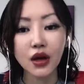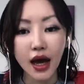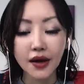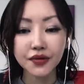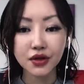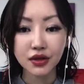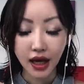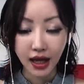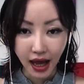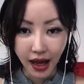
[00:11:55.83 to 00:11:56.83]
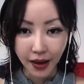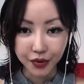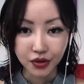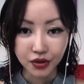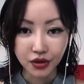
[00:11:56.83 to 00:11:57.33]
After that
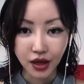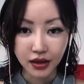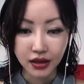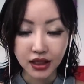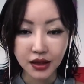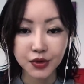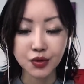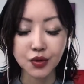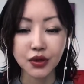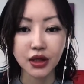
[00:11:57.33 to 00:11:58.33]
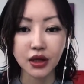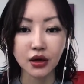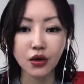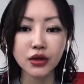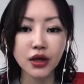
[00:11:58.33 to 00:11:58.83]
happened, the, and then Kim's were
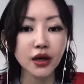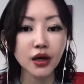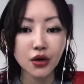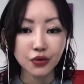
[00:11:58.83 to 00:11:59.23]
thinking, okay,